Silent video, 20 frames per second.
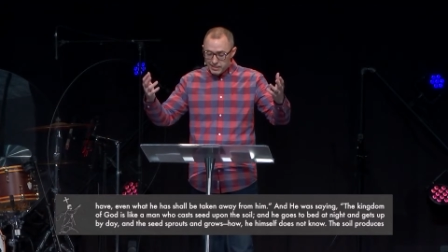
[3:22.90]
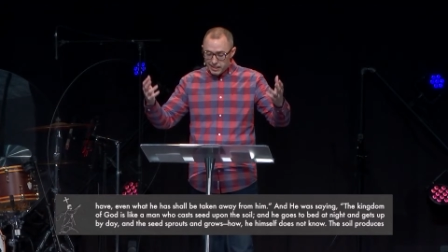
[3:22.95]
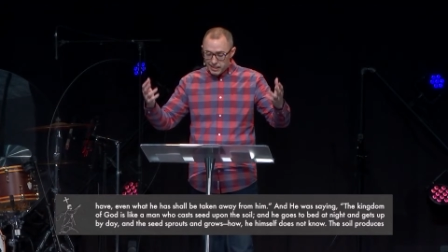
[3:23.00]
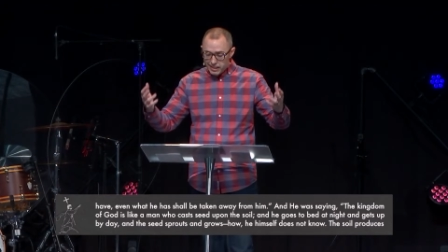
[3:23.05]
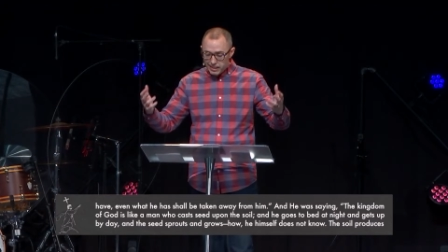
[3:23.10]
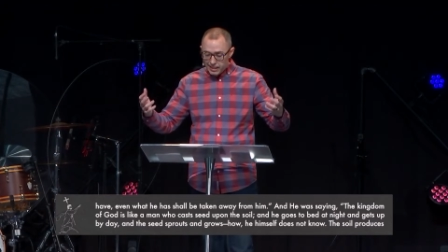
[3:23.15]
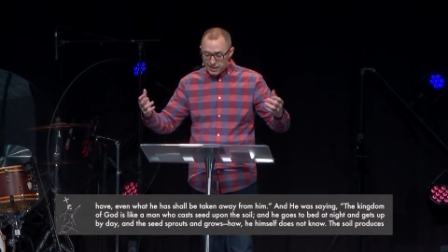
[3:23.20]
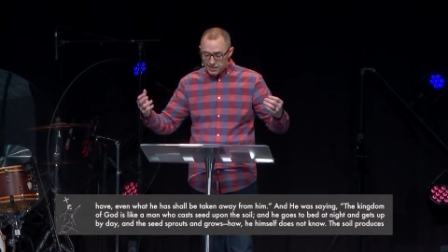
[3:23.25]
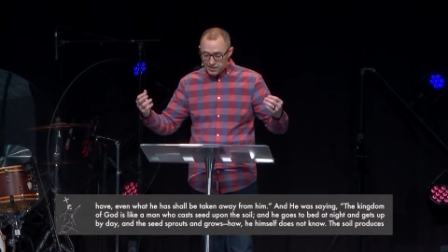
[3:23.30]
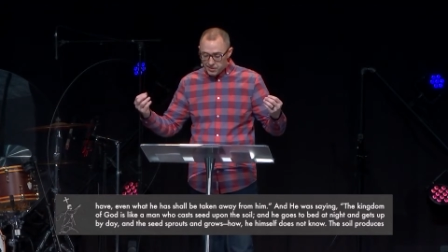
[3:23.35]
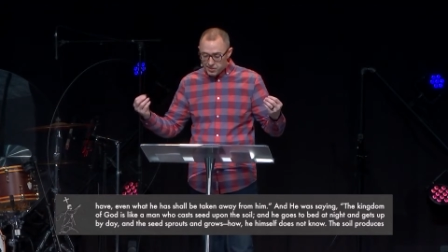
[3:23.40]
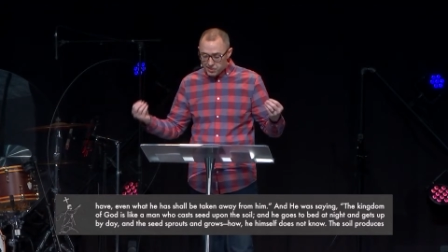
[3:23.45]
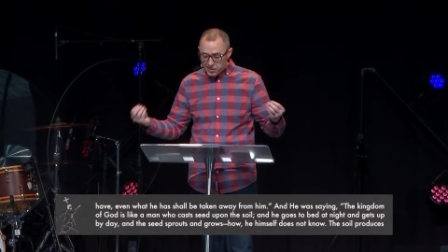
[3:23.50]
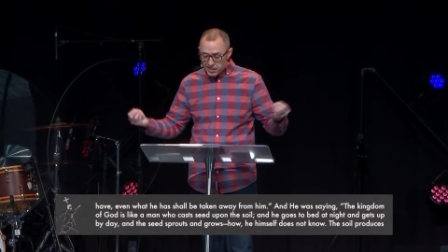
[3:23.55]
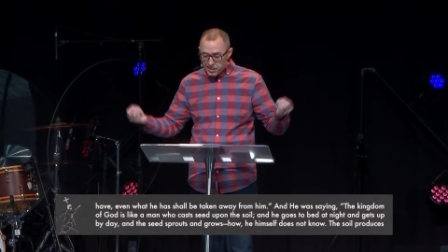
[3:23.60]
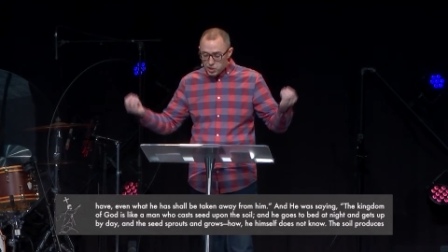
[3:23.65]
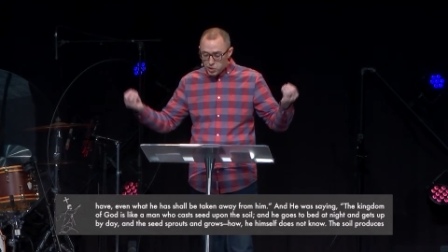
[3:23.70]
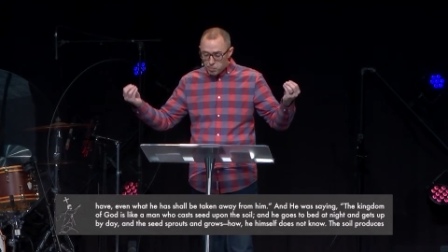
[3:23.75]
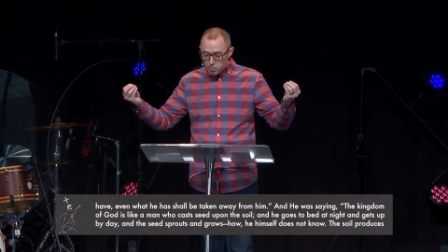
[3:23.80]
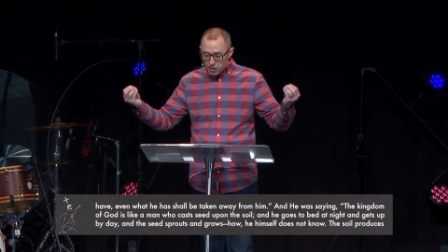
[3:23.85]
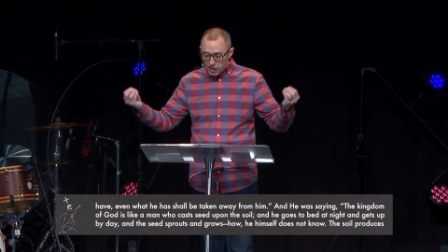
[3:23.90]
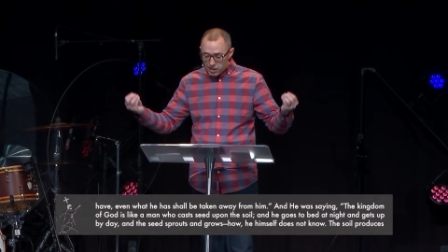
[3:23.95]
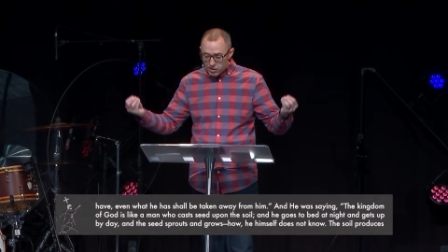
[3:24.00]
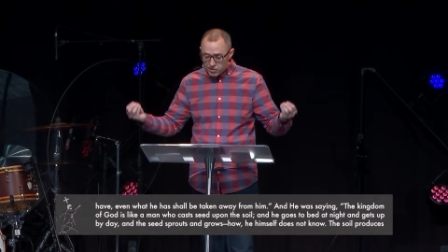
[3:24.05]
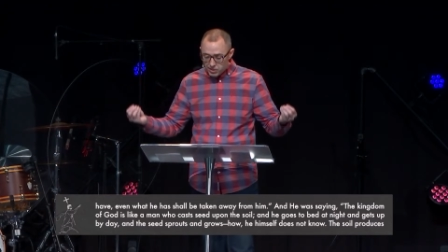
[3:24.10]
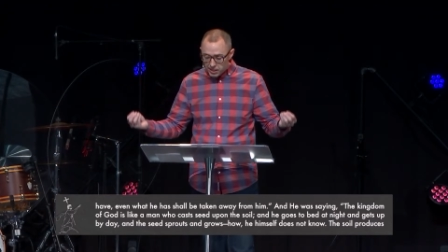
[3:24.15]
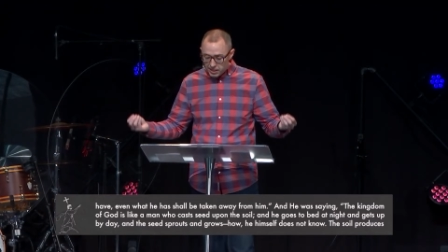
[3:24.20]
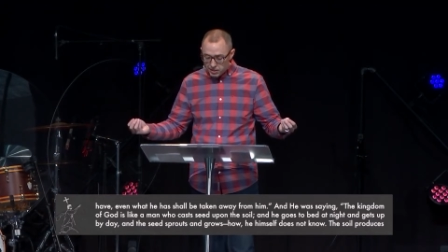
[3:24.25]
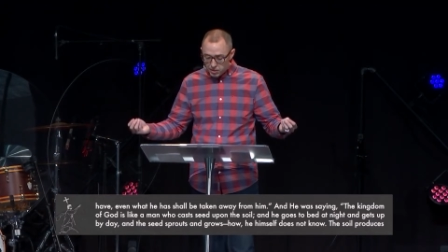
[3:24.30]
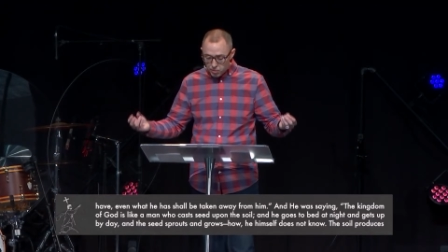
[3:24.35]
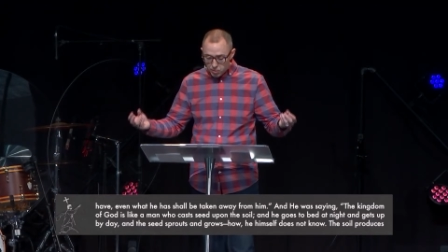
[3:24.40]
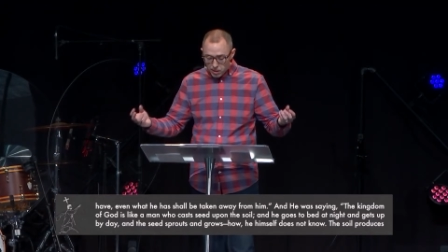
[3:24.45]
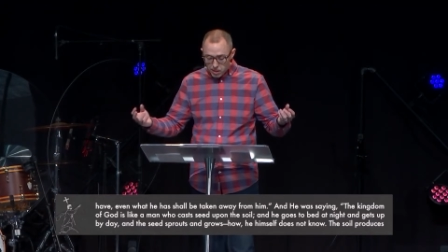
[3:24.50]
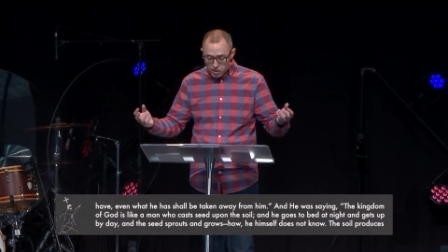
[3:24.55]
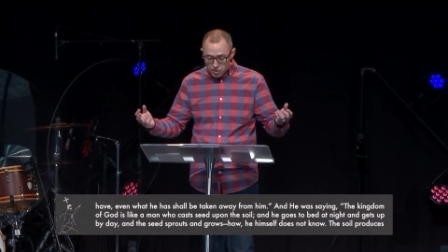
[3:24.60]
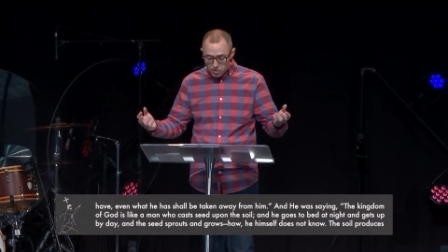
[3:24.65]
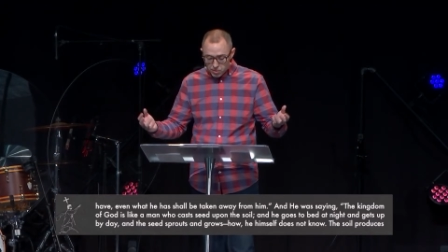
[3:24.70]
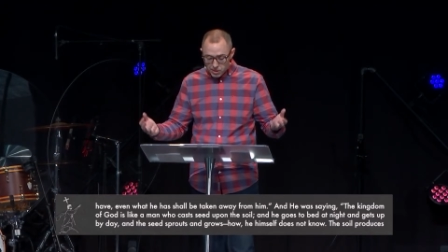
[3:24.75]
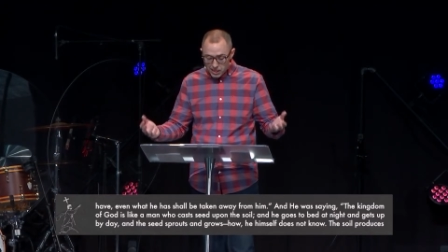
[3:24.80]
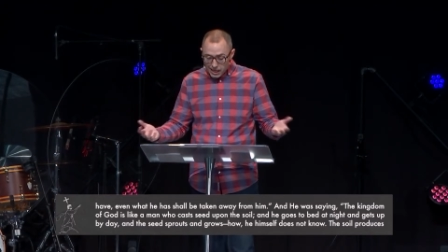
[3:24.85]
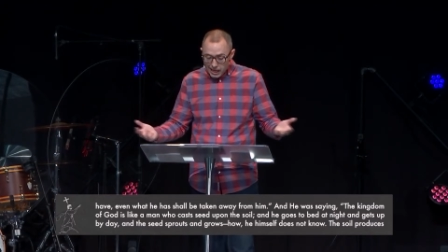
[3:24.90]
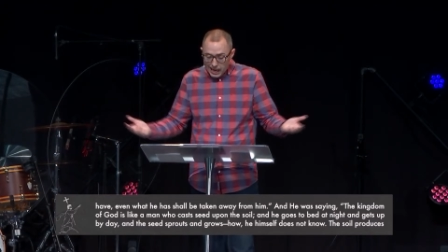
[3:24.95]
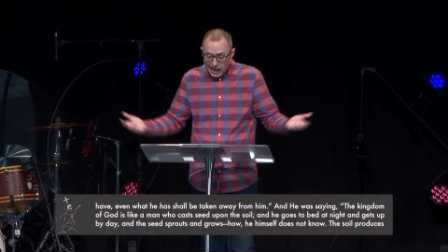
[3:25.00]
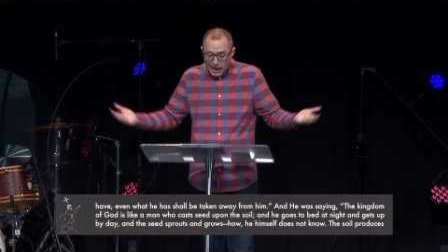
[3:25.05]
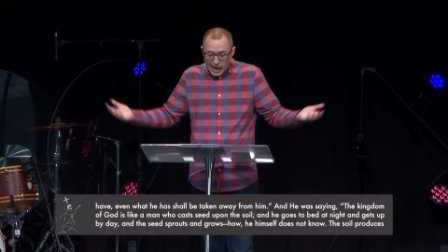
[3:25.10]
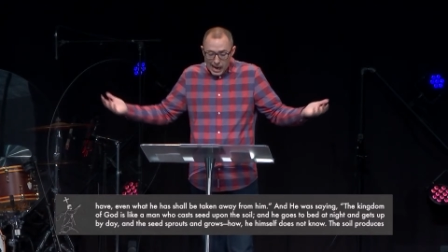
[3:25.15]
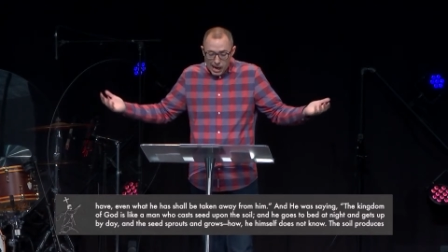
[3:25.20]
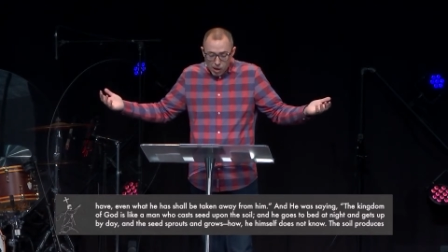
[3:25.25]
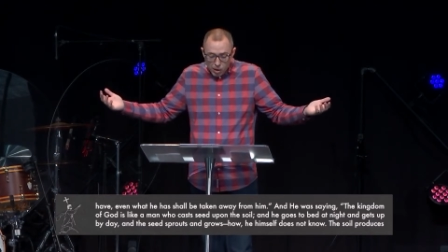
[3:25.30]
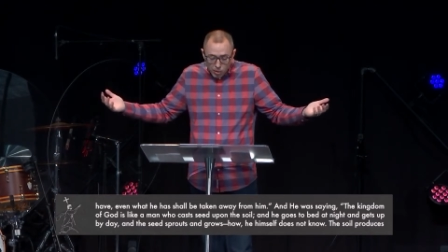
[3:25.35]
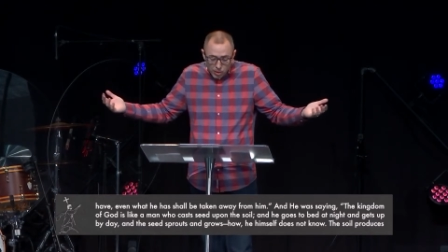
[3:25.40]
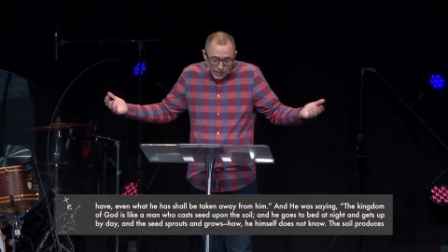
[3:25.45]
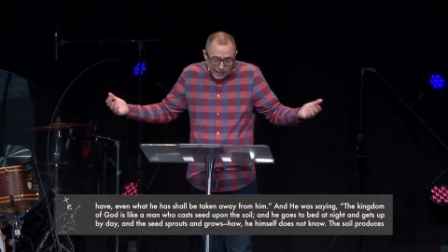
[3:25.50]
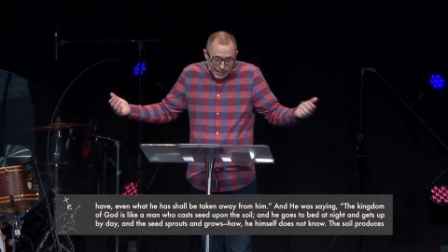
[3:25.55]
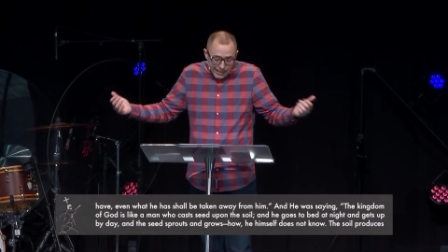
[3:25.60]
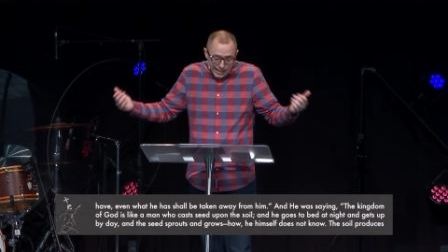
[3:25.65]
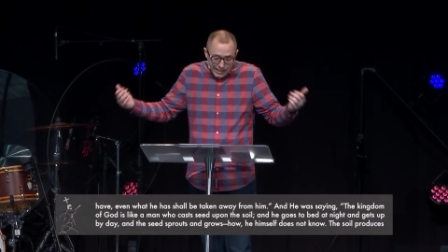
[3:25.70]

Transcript: day, and the seed sprouts and grows. How?